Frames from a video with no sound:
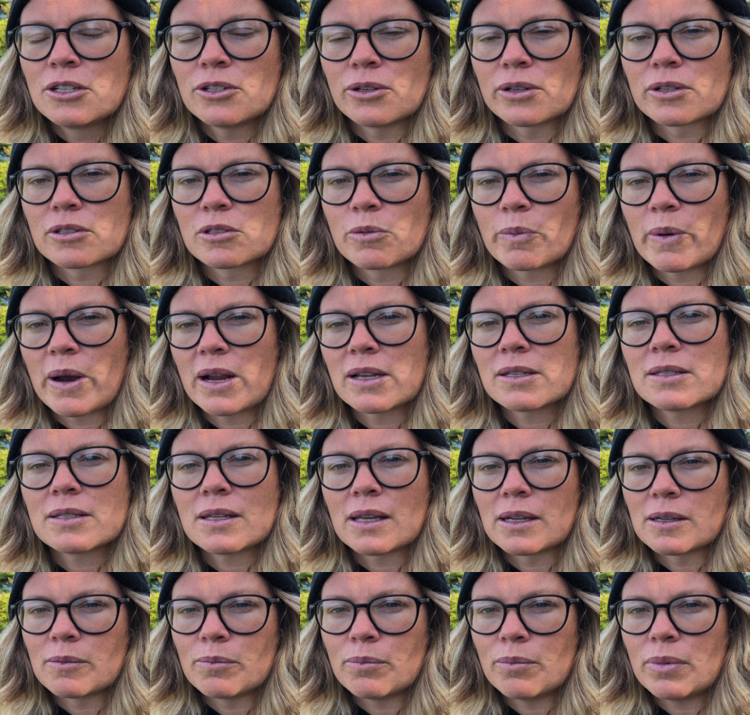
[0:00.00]
express
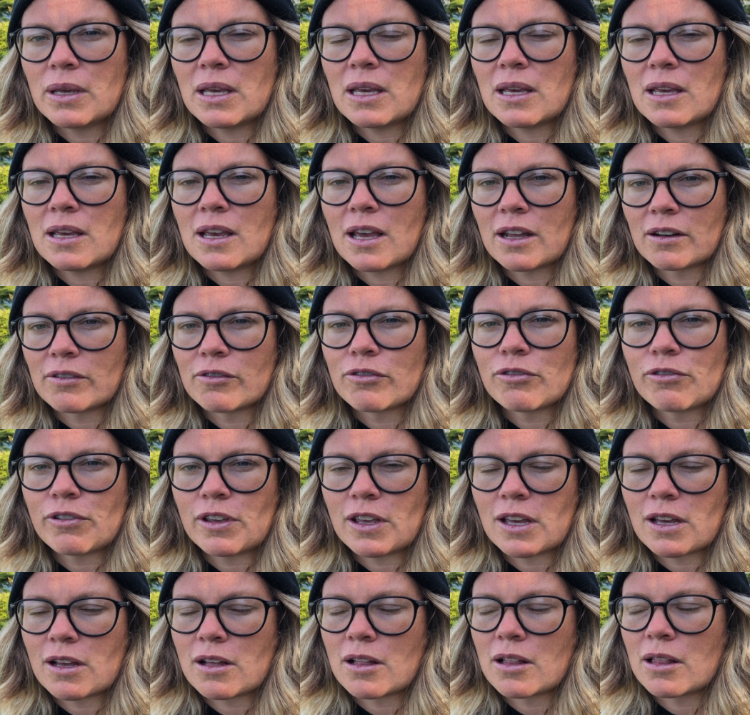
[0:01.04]
and be and
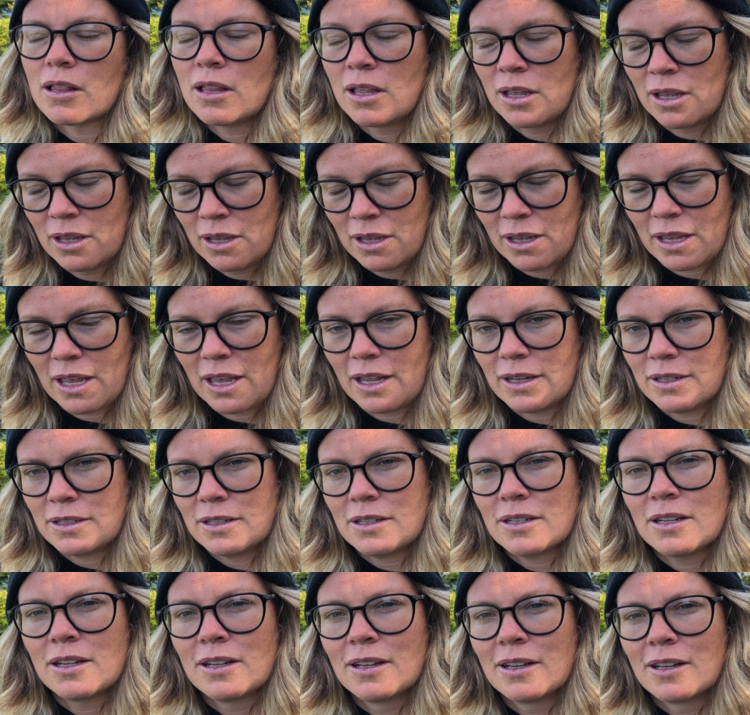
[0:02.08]
feel
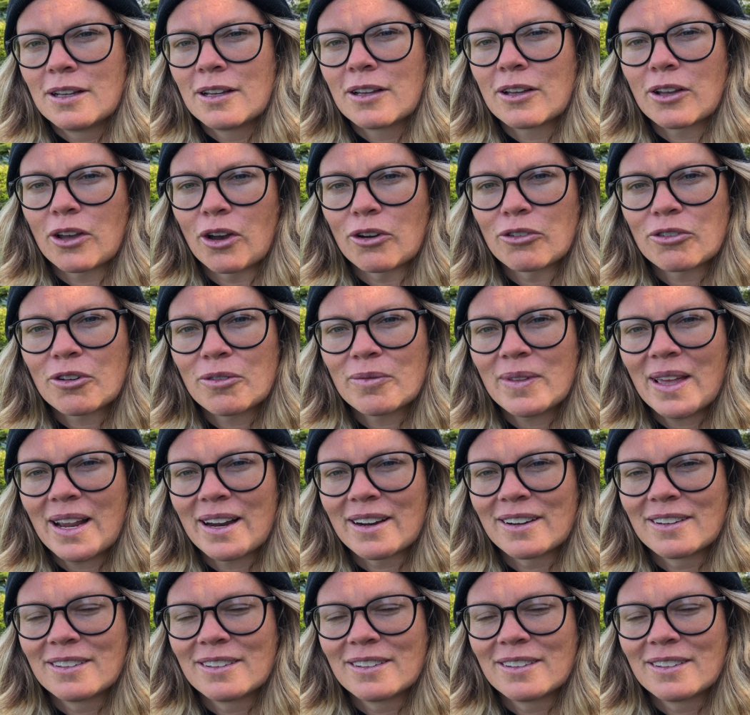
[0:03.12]
and go from there.